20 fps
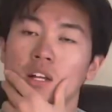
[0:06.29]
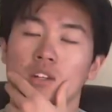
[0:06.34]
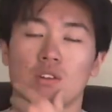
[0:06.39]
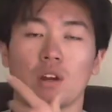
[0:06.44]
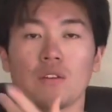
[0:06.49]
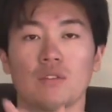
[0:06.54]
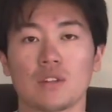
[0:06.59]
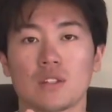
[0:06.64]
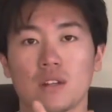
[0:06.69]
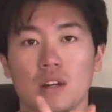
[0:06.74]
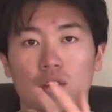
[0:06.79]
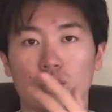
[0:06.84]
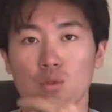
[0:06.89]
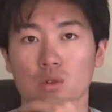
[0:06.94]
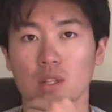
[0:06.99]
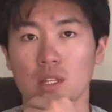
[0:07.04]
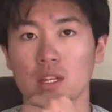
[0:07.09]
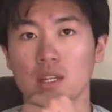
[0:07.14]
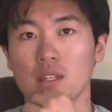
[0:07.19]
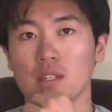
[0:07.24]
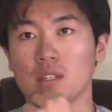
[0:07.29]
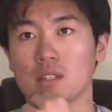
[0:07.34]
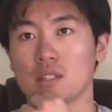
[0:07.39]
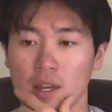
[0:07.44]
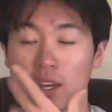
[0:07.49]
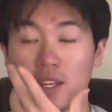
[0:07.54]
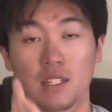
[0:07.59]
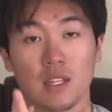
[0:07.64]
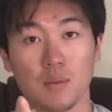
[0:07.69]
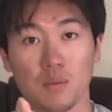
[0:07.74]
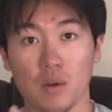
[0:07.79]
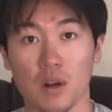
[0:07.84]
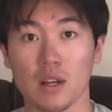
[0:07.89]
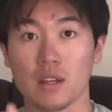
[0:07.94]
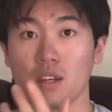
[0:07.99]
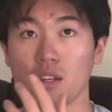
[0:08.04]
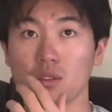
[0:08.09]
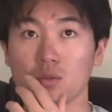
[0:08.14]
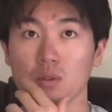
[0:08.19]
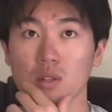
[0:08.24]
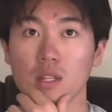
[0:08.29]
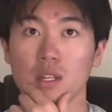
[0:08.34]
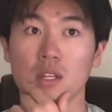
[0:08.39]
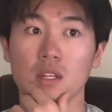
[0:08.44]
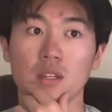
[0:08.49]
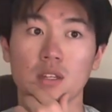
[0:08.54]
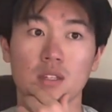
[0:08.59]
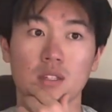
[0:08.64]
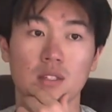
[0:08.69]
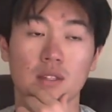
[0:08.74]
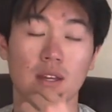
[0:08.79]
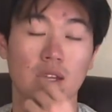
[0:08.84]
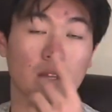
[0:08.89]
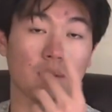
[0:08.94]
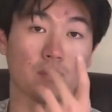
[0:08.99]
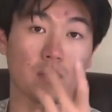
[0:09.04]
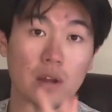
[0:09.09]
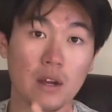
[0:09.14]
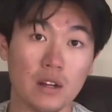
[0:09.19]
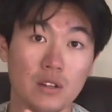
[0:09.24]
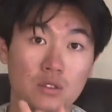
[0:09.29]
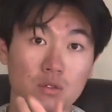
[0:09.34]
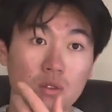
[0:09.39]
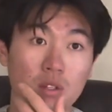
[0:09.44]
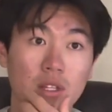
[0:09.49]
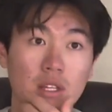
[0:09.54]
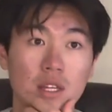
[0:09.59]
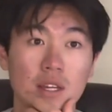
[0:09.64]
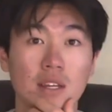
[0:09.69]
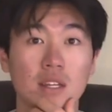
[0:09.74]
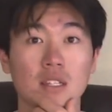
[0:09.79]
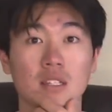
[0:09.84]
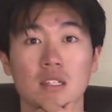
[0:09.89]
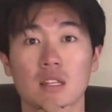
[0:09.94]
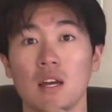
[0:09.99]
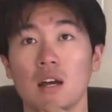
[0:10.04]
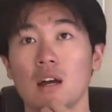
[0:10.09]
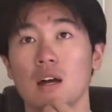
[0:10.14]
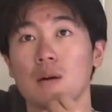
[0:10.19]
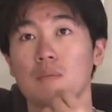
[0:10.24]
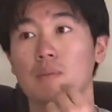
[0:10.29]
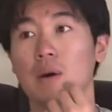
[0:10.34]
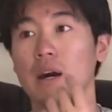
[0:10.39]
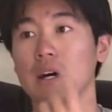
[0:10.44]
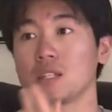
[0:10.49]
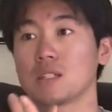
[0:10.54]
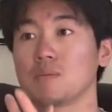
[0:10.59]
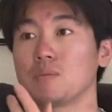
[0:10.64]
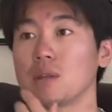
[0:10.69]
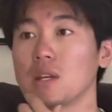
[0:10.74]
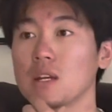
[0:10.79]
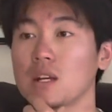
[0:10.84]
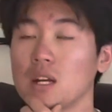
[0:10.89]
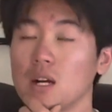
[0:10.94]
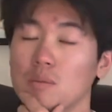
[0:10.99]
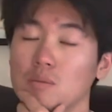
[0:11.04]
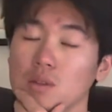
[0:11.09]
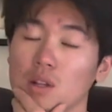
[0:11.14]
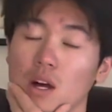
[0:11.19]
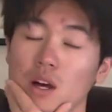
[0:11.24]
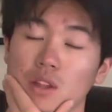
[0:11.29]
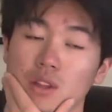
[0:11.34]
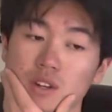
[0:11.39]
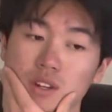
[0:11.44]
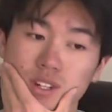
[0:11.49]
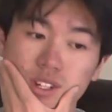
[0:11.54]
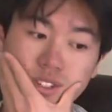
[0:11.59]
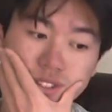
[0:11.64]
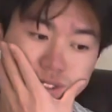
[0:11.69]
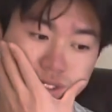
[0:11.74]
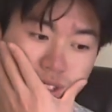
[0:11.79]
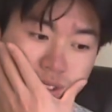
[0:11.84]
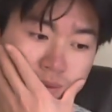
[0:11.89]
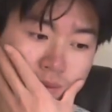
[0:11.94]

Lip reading: Travis Scott's release, A$AP Rocky's release, Danny Brown's release, possibly a couple others.